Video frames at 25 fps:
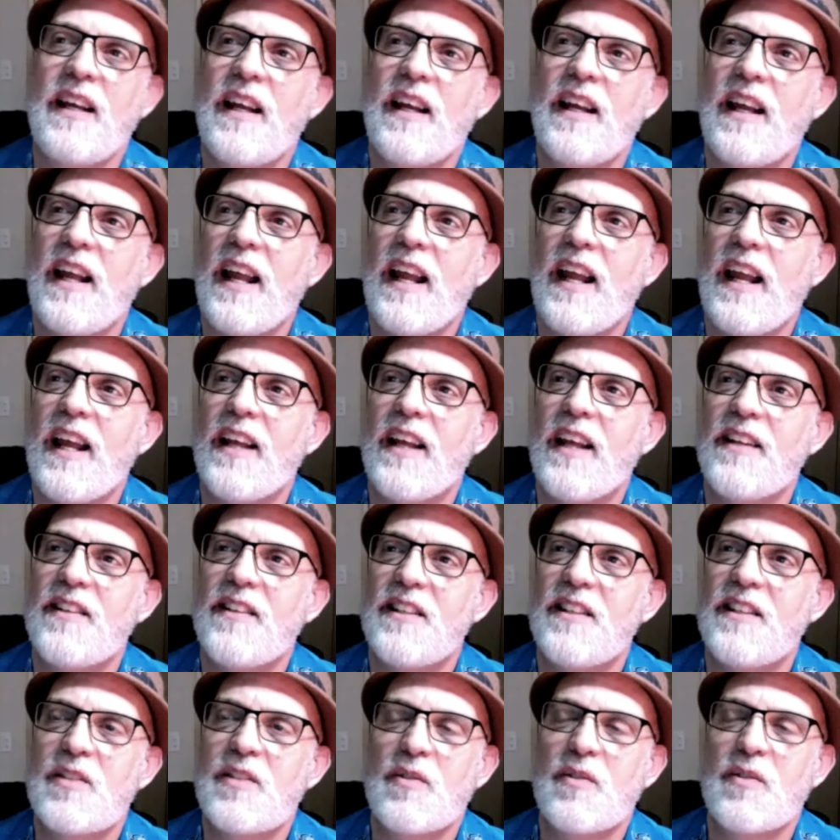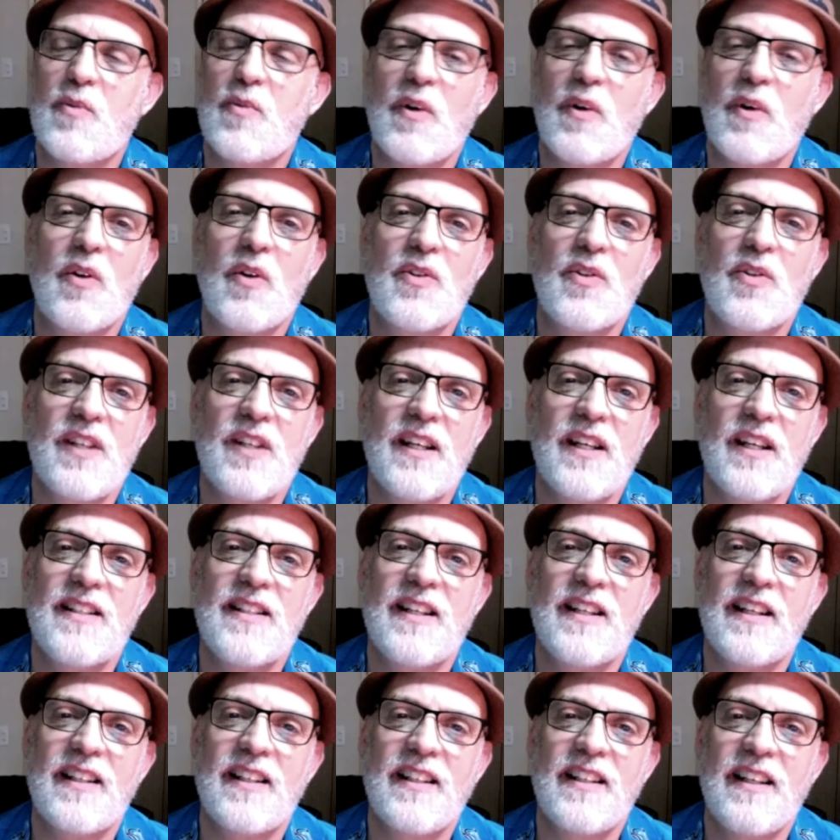And it's one of those things
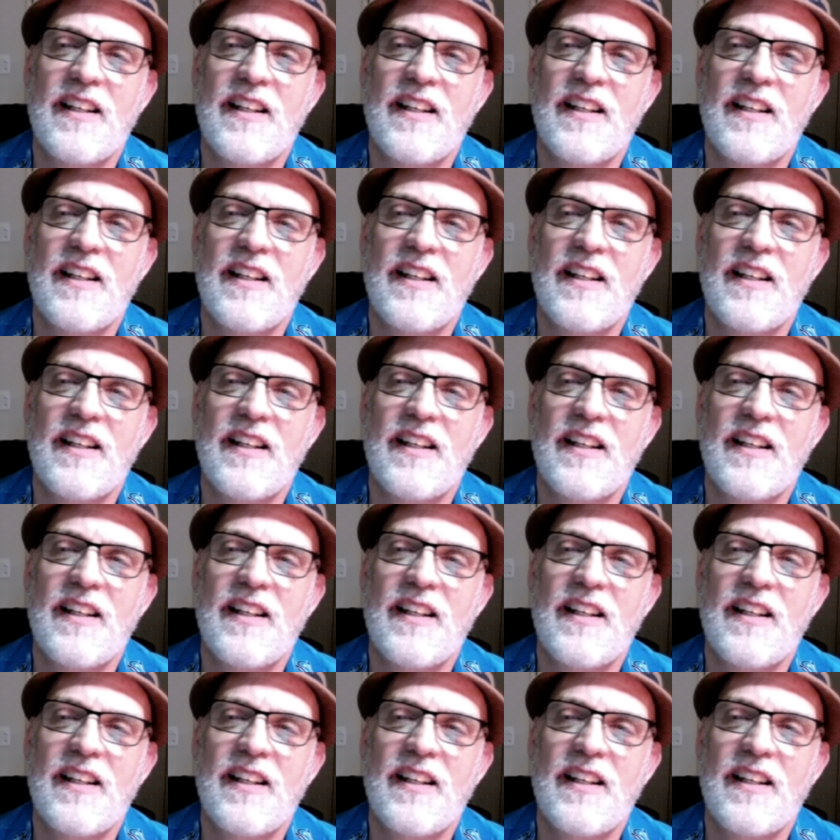that